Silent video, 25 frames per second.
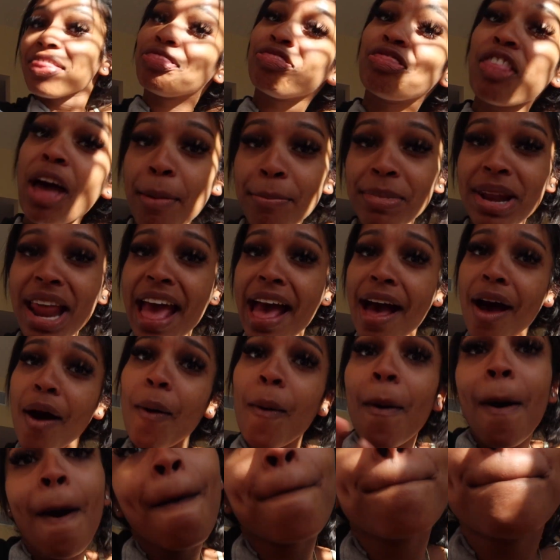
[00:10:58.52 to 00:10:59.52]

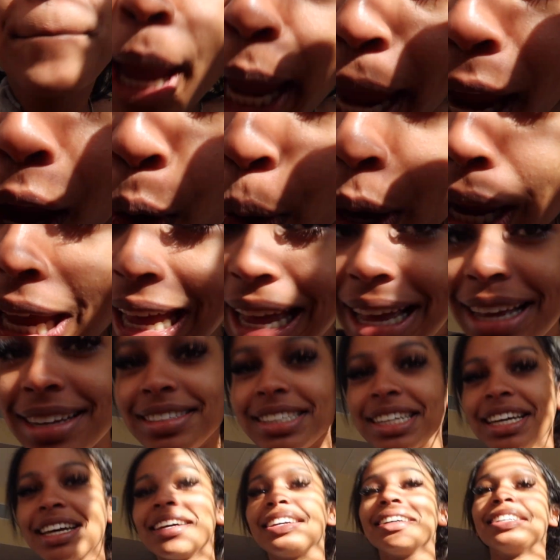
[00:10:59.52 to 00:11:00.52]
Thumbnail,
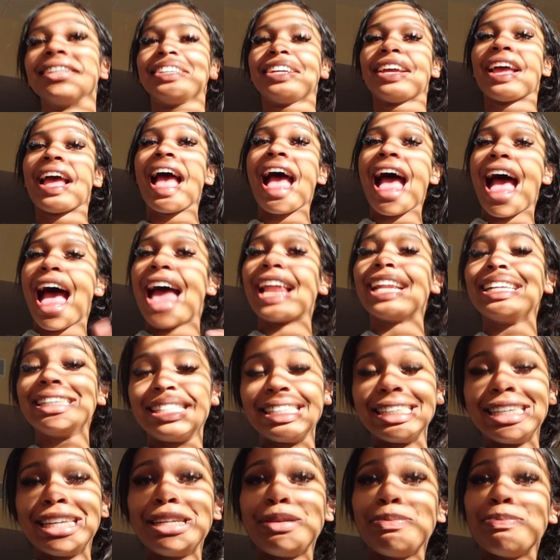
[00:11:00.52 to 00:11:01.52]
period. I
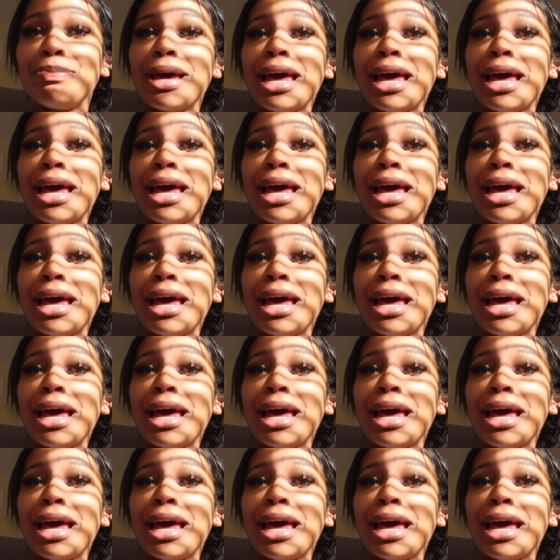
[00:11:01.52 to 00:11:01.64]
need to get